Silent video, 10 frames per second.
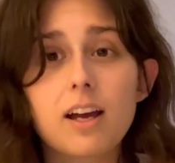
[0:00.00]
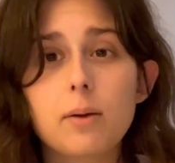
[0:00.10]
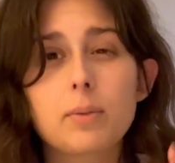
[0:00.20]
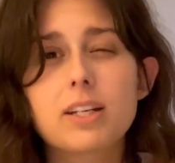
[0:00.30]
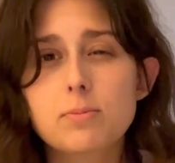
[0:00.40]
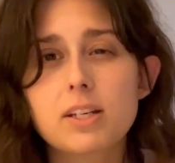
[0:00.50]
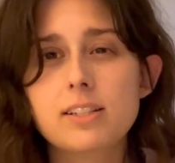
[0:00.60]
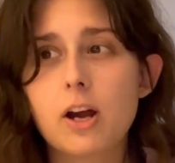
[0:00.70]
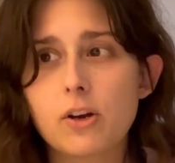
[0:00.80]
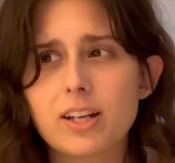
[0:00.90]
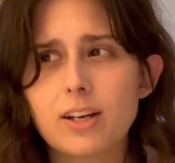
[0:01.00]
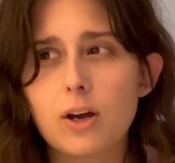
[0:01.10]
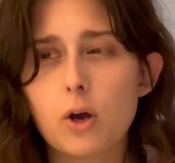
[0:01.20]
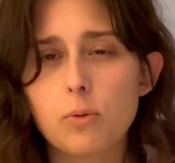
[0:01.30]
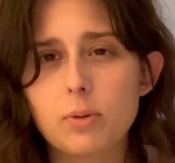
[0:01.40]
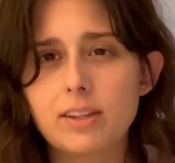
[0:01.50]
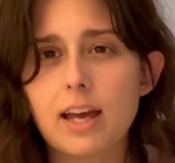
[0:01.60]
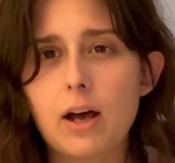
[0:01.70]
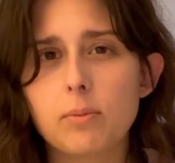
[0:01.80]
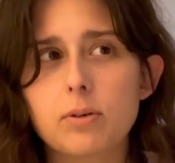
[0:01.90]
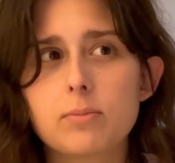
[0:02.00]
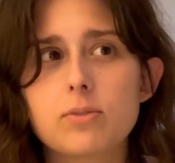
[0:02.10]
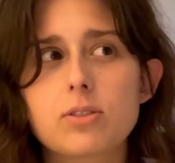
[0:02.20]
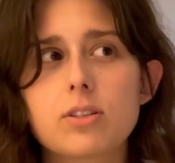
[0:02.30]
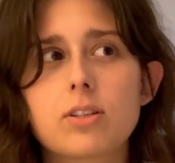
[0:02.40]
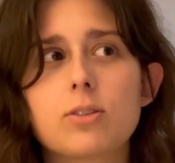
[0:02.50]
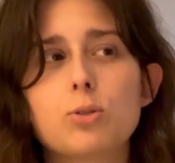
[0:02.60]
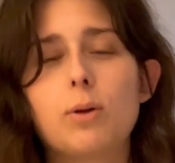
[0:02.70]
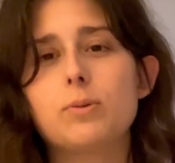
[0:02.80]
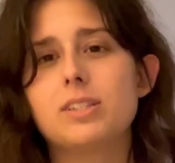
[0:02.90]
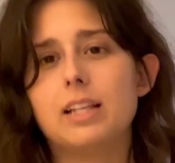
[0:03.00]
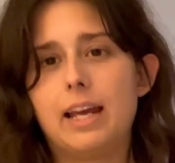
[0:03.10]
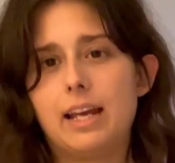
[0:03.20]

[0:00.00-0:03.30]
but it's because I already opened the albums, so I wasn't like